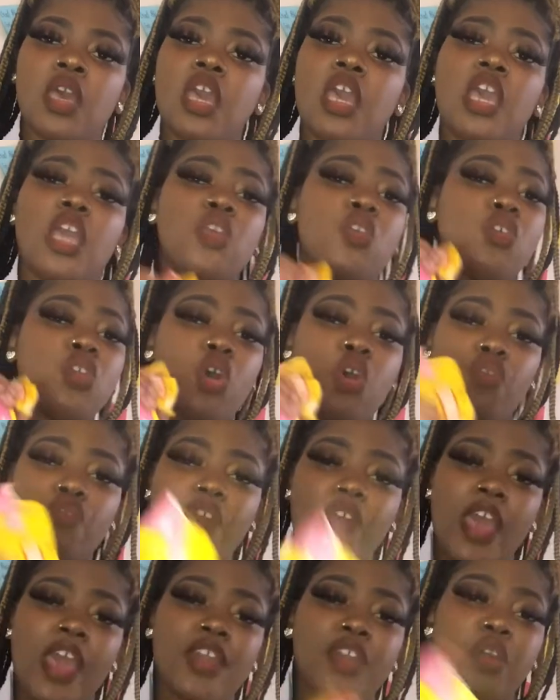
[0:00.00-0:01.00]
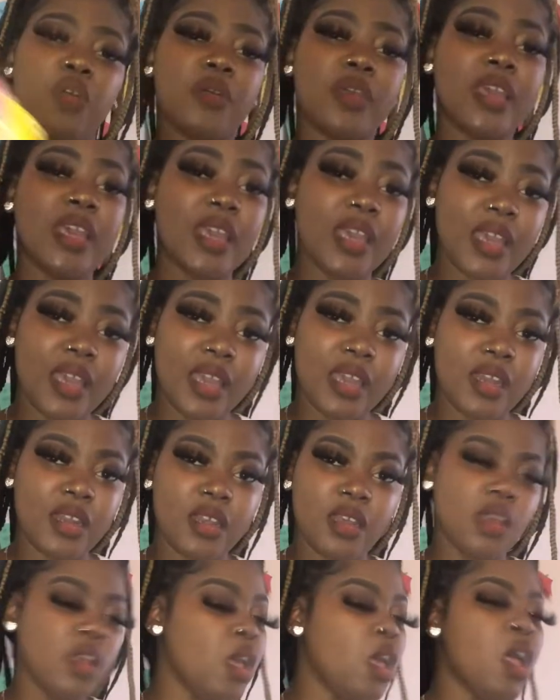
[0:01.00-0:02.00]
and you don't find no
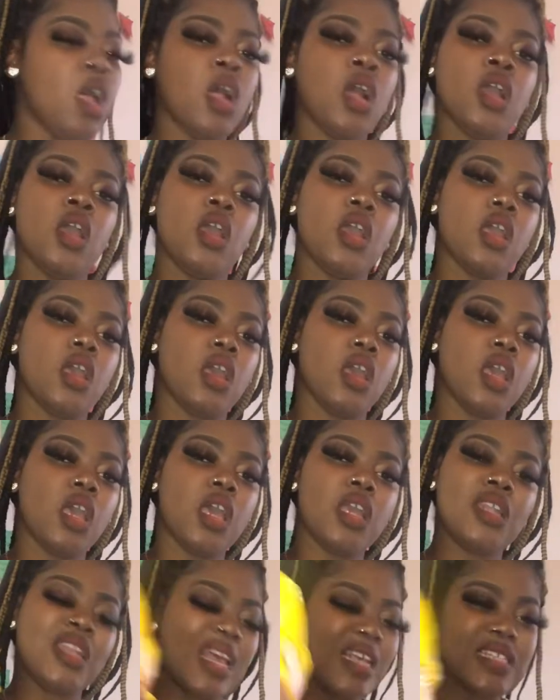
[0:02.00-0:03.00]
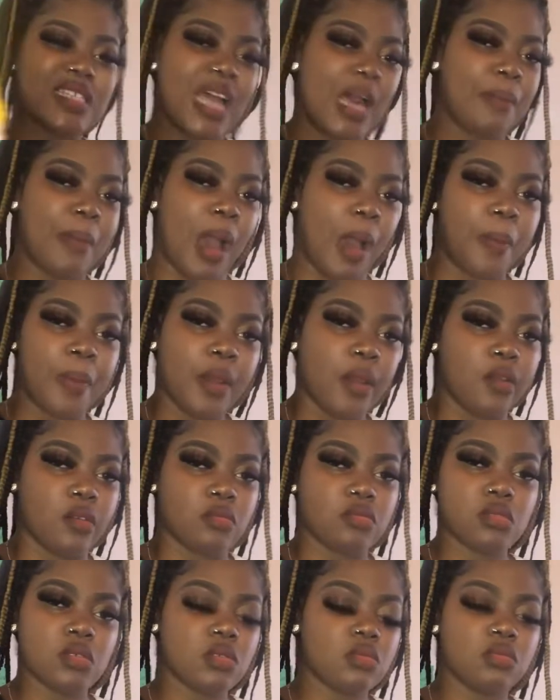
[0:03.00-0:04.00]
candy, that's not my purse.
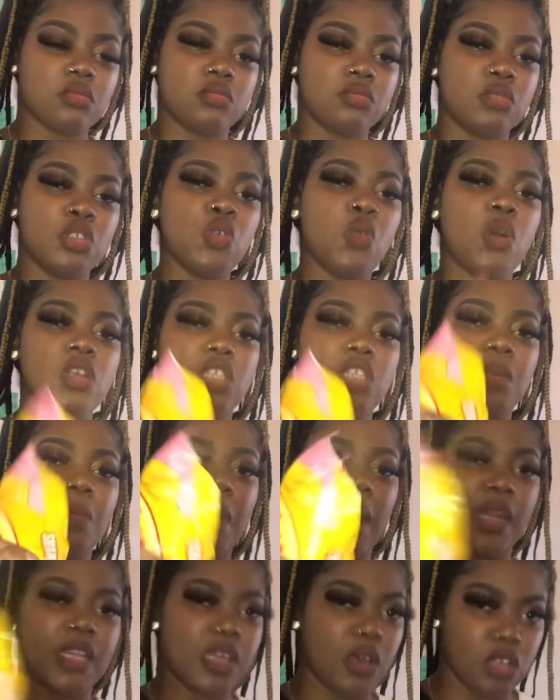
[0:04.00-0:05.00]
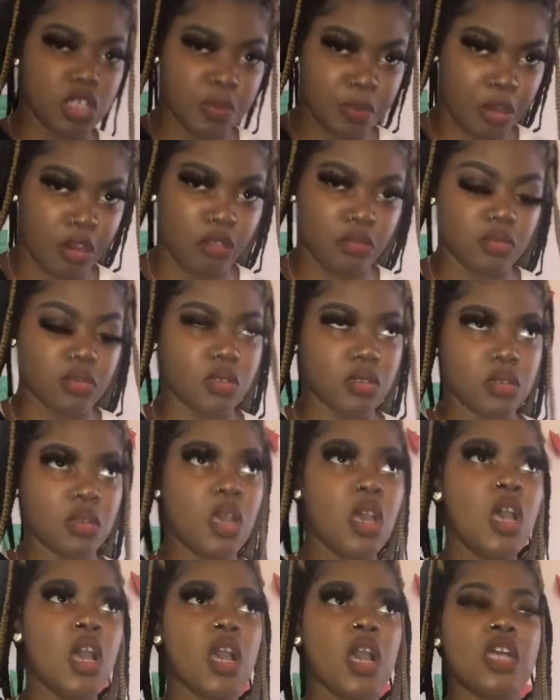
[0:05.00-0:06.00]
You want somebody else's purse.
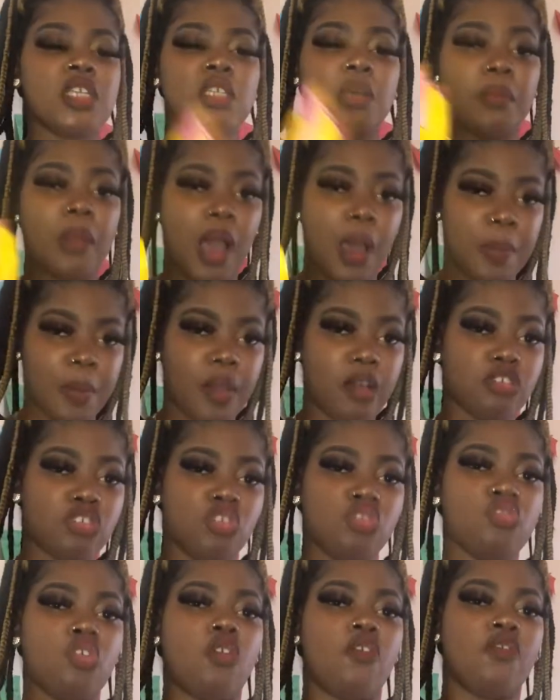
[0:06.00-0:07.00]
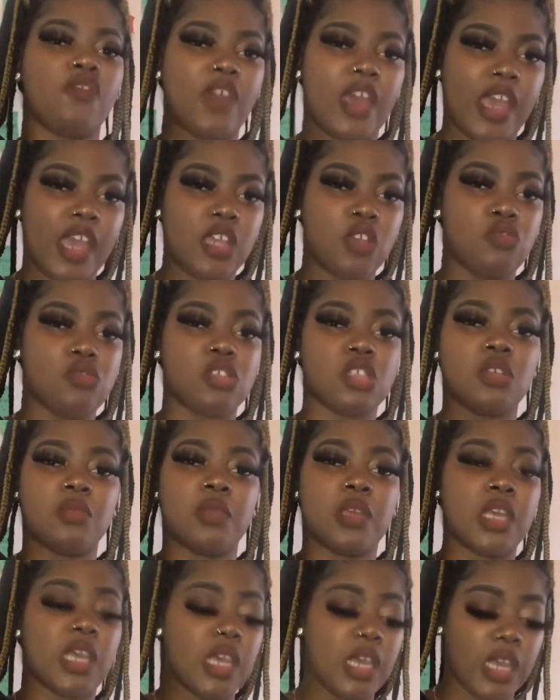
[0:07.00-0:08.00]
Because in my purse, you're going to find you some
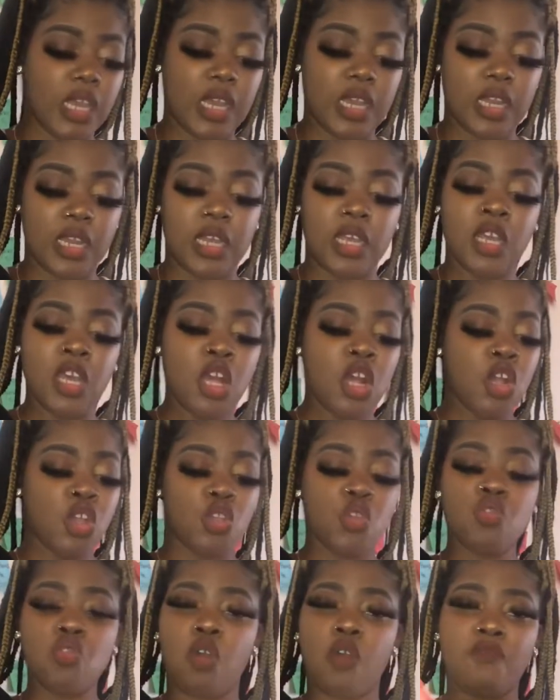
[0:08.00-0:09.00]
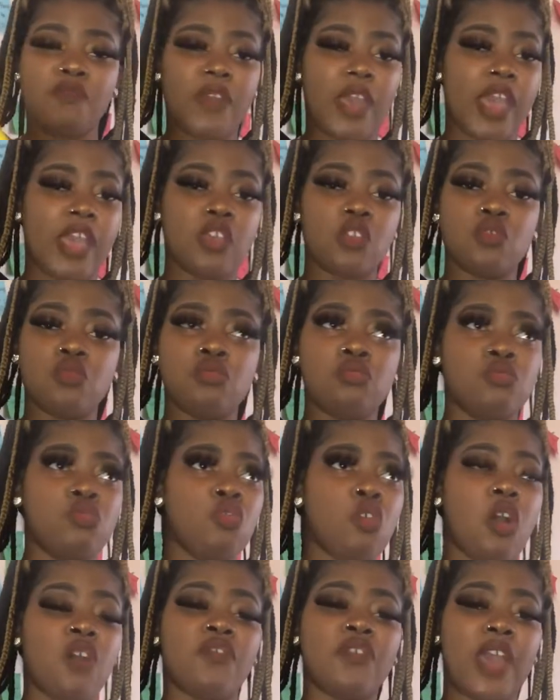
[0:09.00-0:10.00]
candy. You're going
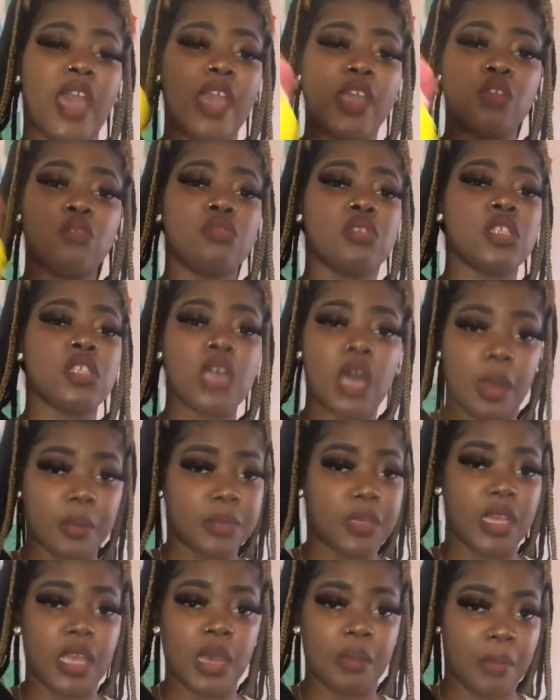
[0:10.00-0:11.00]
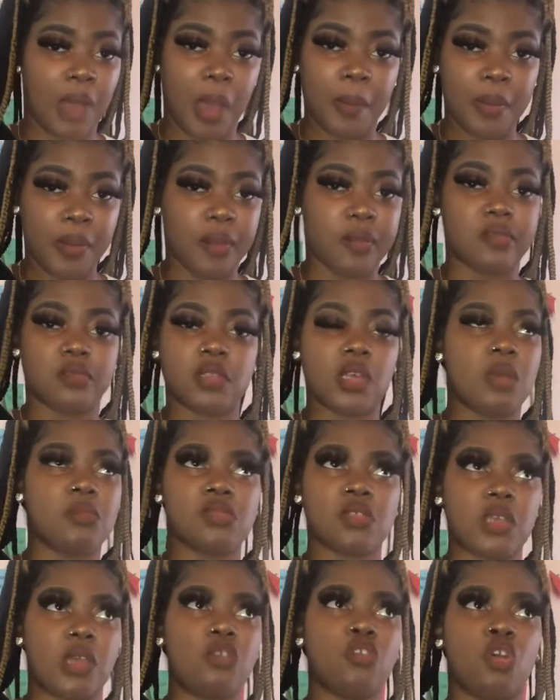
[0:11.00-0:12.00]
to find you something in my purse. I'm
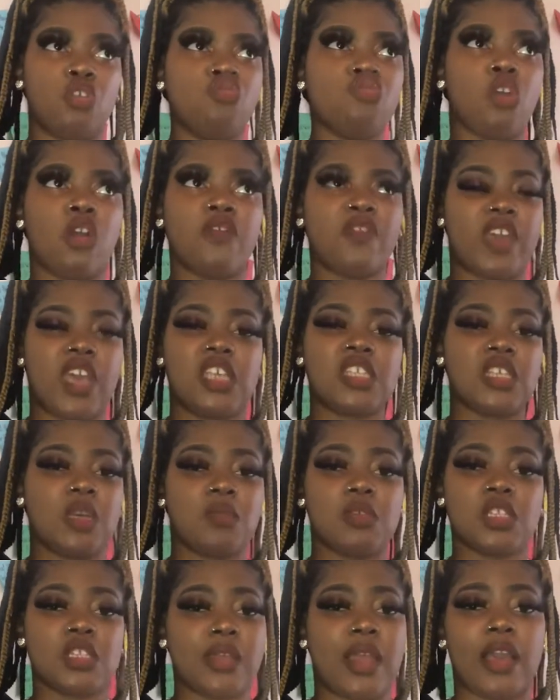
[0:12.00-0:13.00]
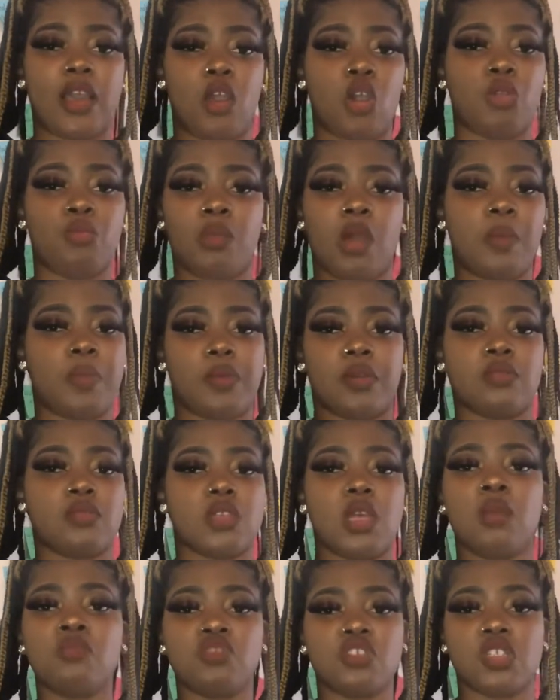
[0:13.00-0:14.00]
sorry. You're going to find something to snack on in my purse.
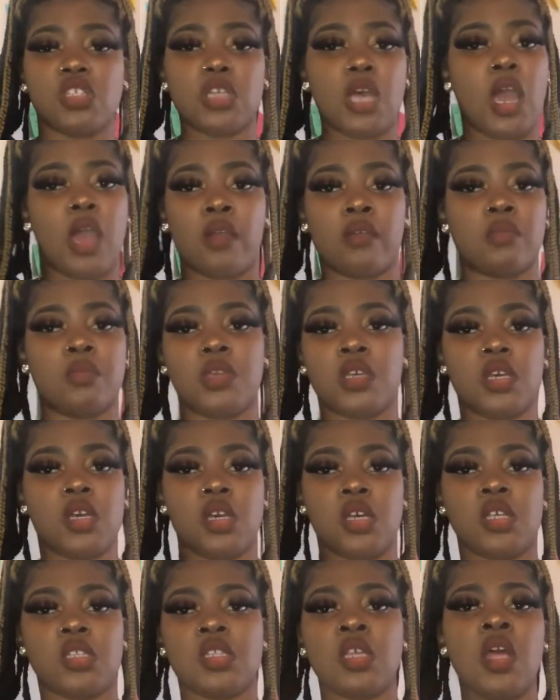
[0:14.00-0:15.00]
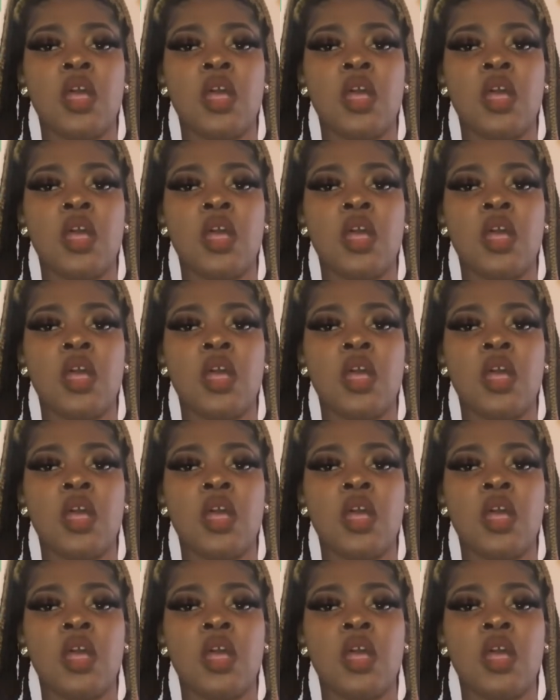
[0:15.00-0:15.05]
I'm just sorry. Because